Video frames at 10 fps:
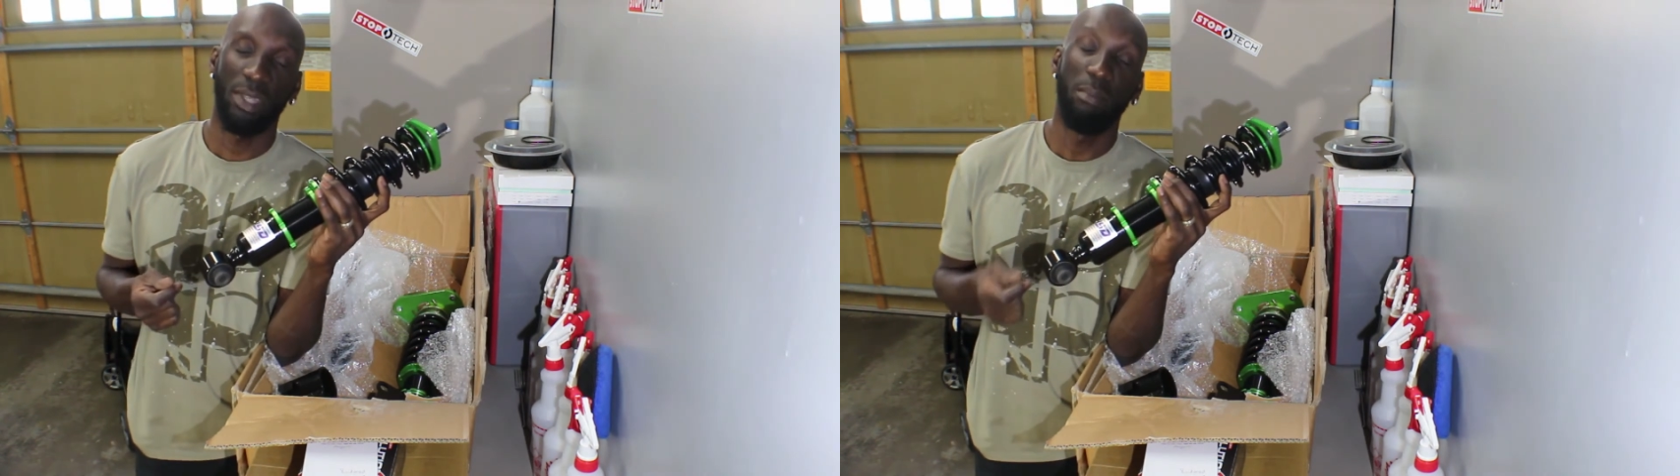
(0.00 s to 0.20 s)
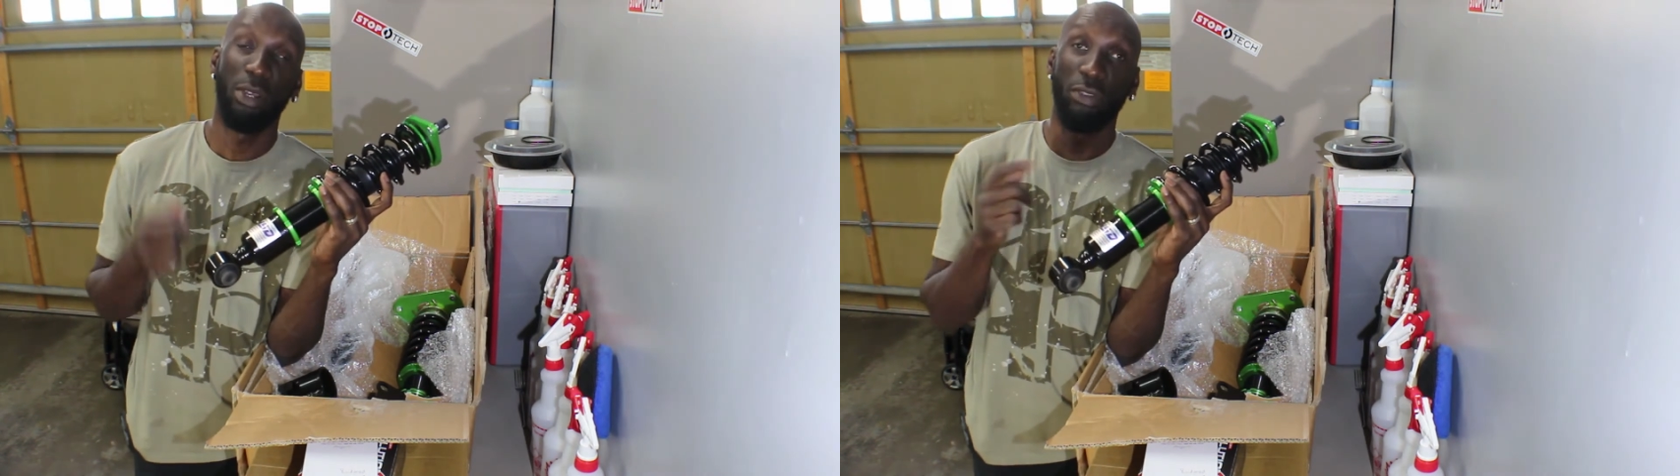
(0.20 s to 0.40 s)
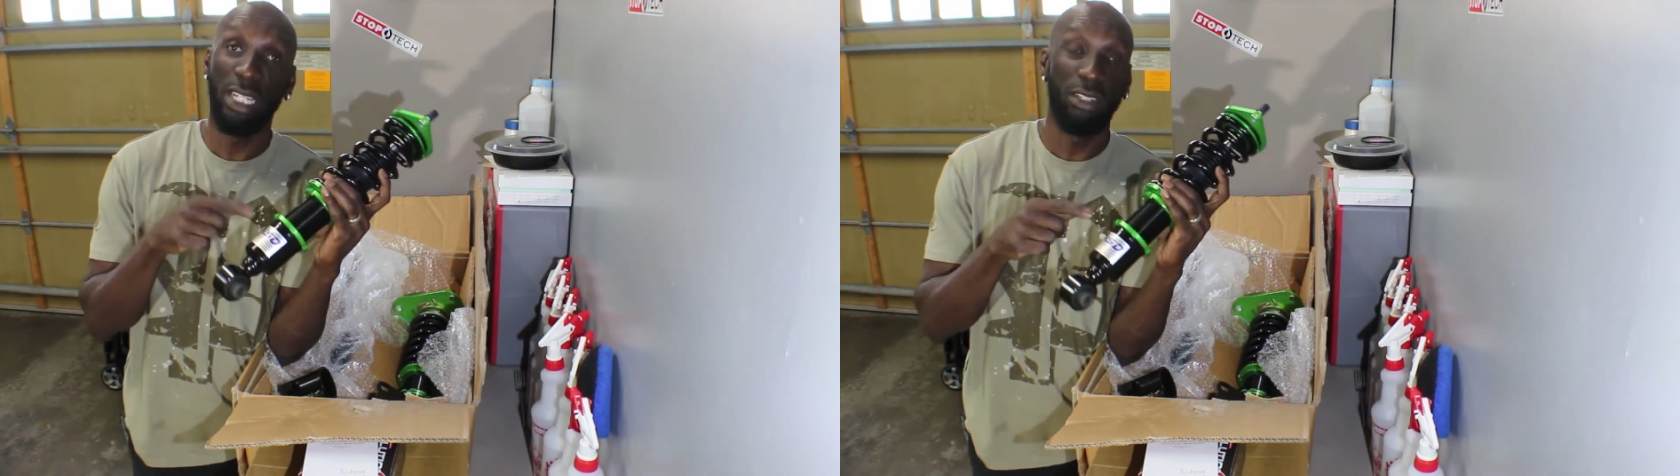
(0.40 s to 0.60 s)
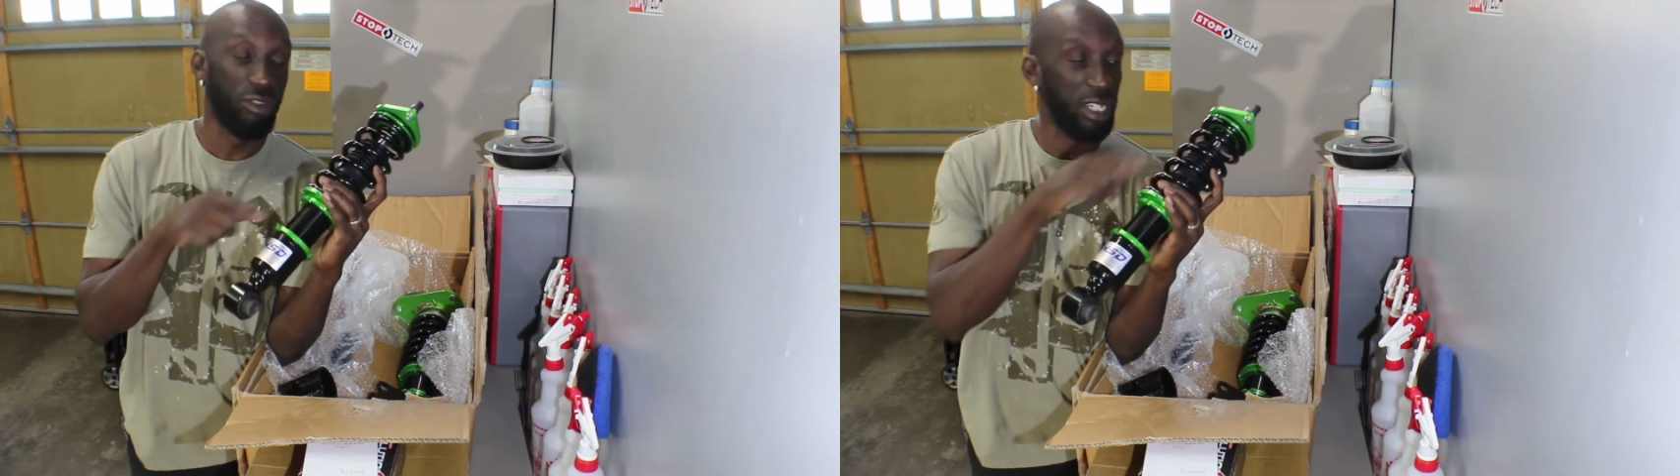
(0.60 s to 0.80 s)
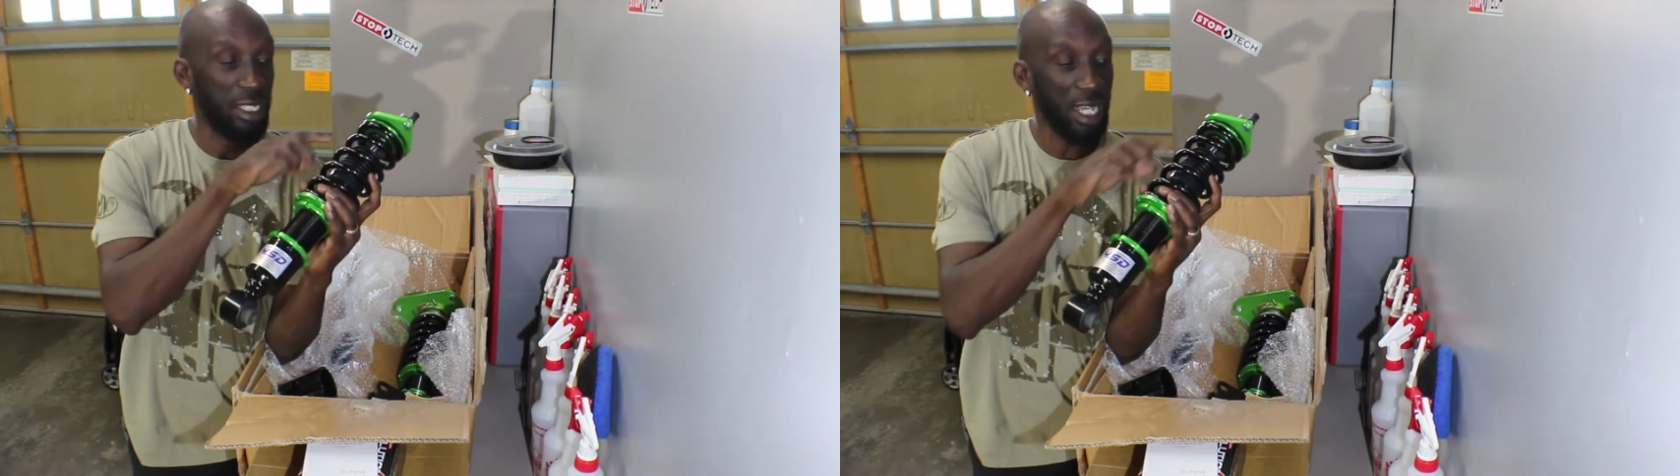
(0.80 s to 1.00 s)
marine
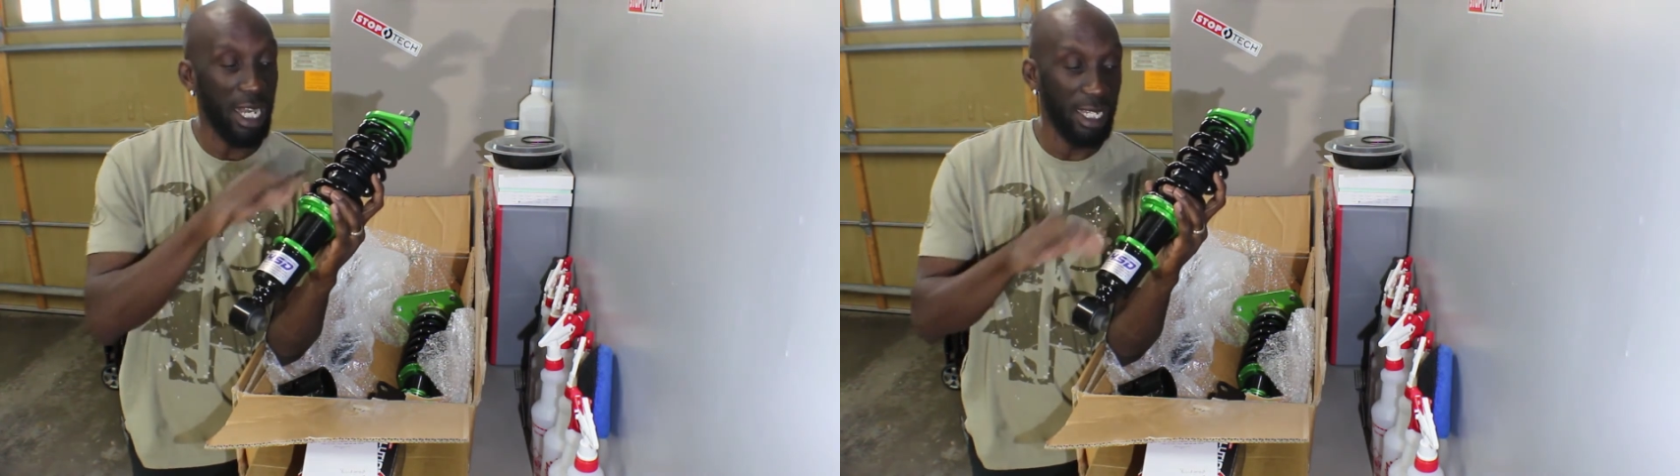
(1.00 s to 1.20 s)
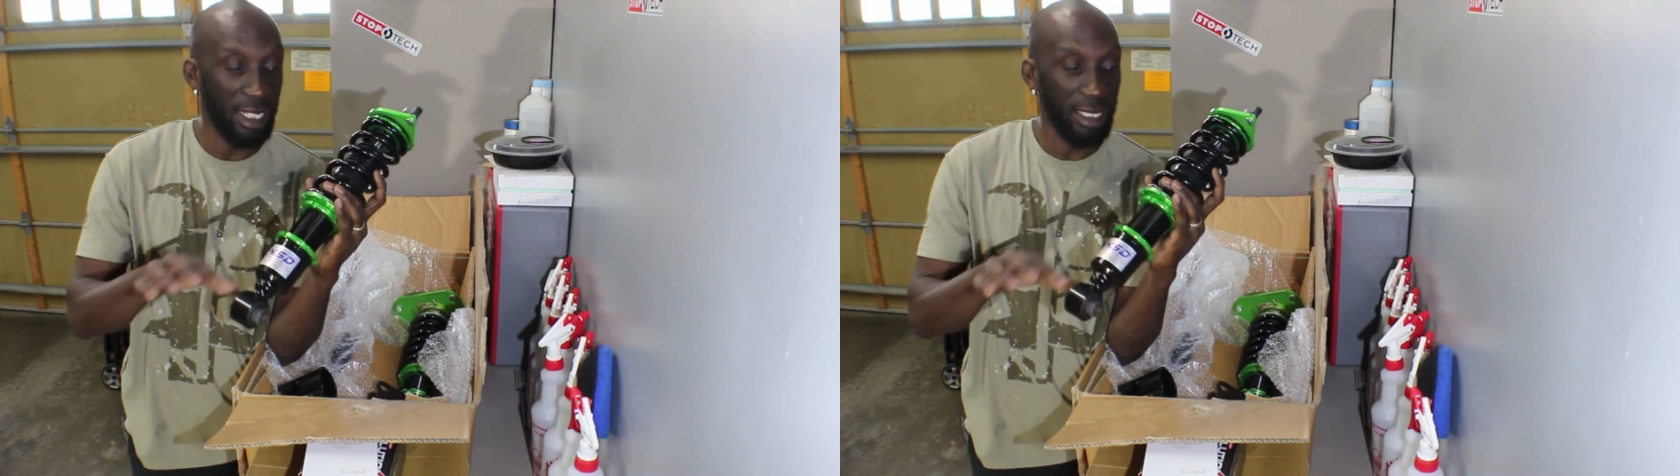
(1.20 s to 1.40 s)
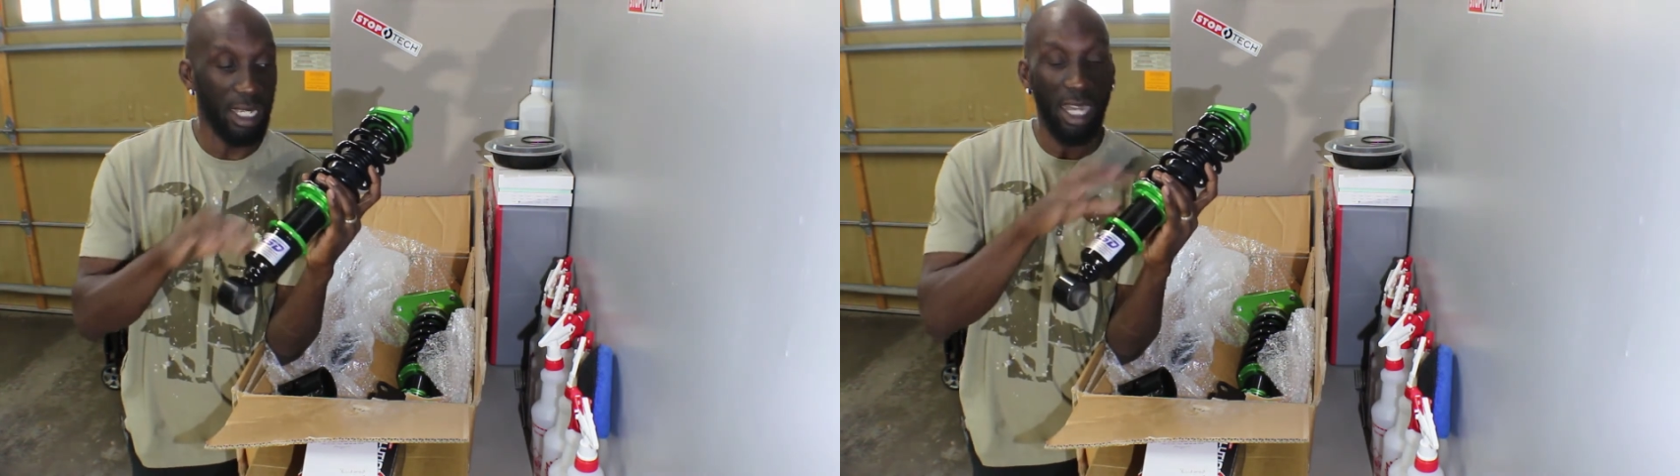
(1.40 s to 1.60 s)
grease on it,